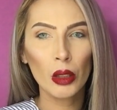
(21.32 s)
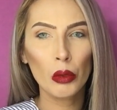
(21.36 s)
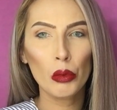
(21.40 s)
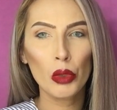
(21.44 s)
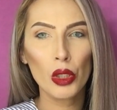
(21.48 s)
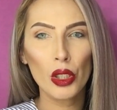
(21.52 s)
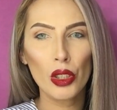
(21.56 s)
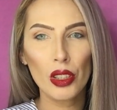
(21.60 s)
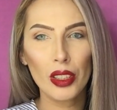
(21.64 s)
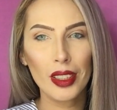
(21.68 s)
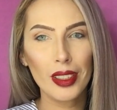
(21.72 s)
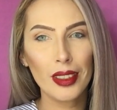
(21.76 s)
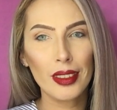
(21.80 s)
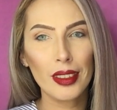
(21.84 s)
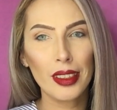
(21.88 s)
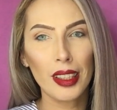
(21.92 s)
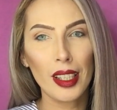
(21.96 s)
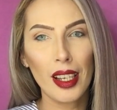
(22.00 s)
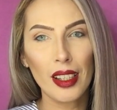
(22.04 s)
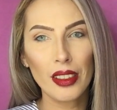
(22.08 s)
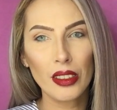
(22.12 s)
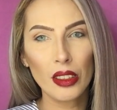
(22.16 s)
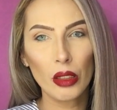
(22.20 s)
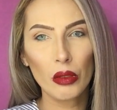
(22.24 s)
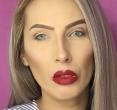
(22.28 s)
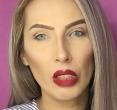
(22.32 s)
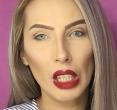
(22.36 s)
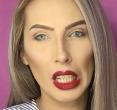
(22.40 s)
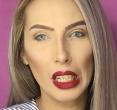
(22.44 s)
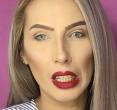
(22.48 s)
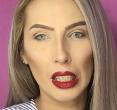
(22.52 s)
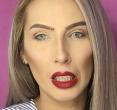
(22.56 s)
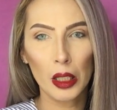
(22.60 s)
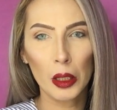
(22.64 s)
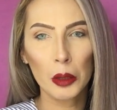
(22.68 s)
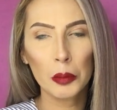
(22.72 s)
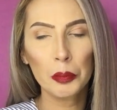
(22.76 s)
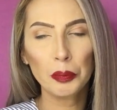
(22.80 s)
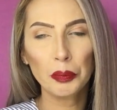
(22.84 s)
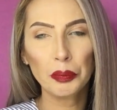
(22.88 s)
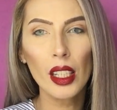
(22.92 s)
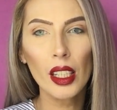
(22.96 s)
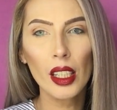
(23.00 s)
which is loss of hair,